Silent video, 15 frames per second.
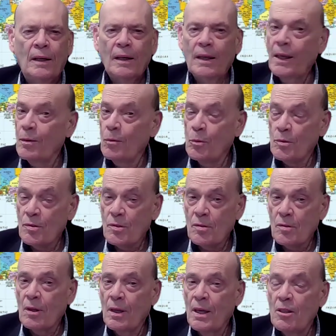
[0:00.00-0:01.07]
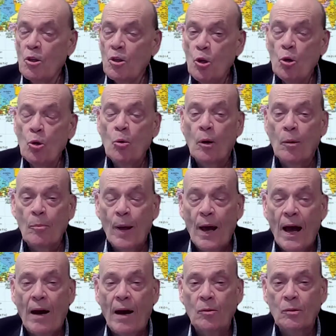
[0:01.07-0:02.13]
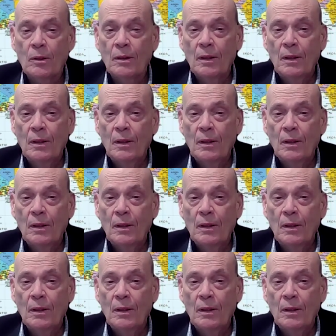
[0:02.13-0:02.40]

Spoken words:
He knew about